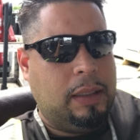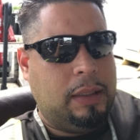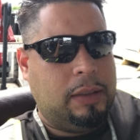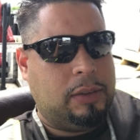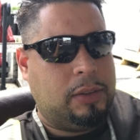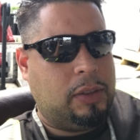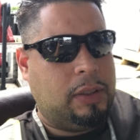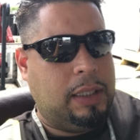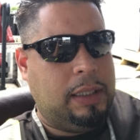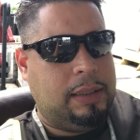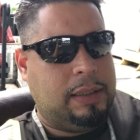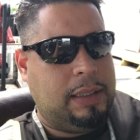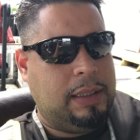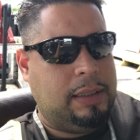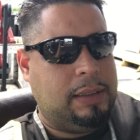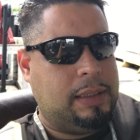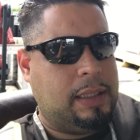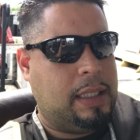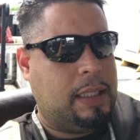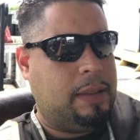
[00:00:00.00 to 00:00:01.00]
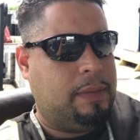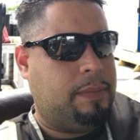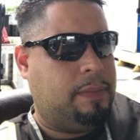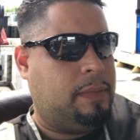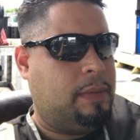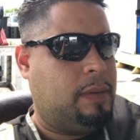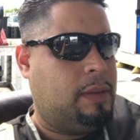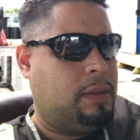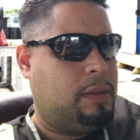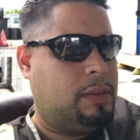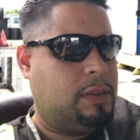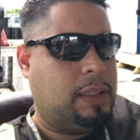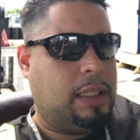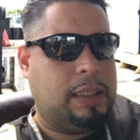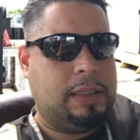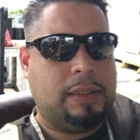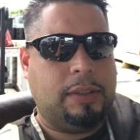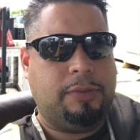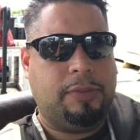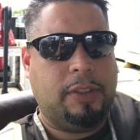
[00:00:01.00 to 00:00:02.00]
And so he sees that. So
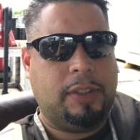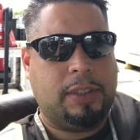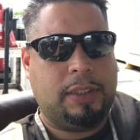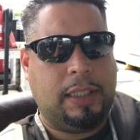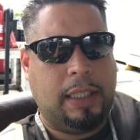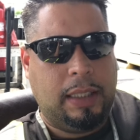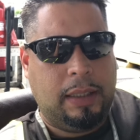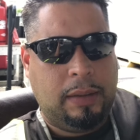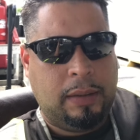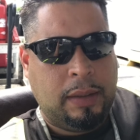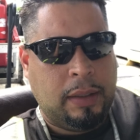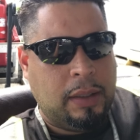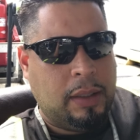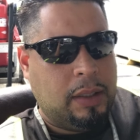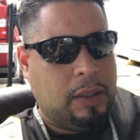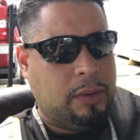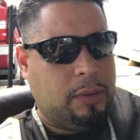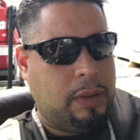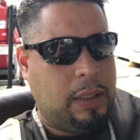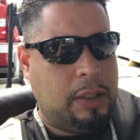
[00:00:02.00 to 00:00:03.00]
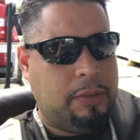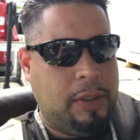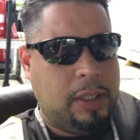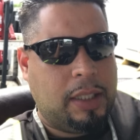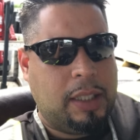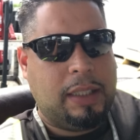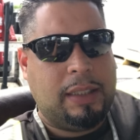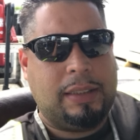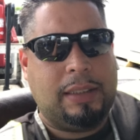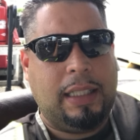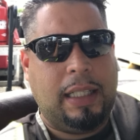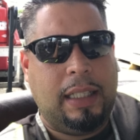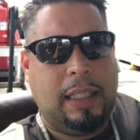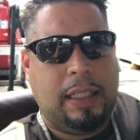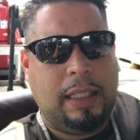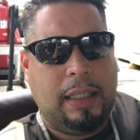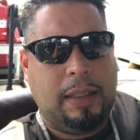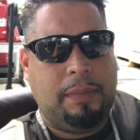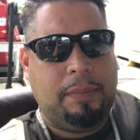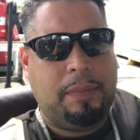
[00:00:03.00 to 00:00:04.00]
that's the first thing. Whatever you're going to say
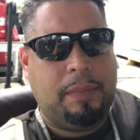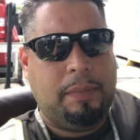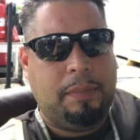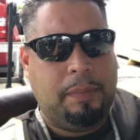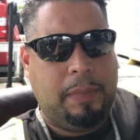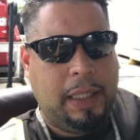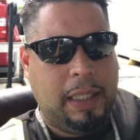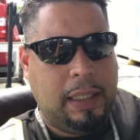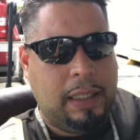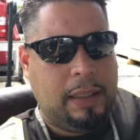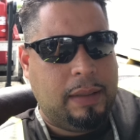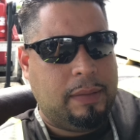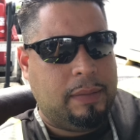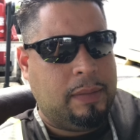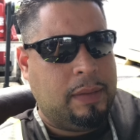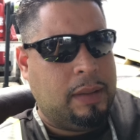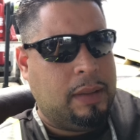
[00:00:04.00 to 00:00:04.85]
to him, mean it.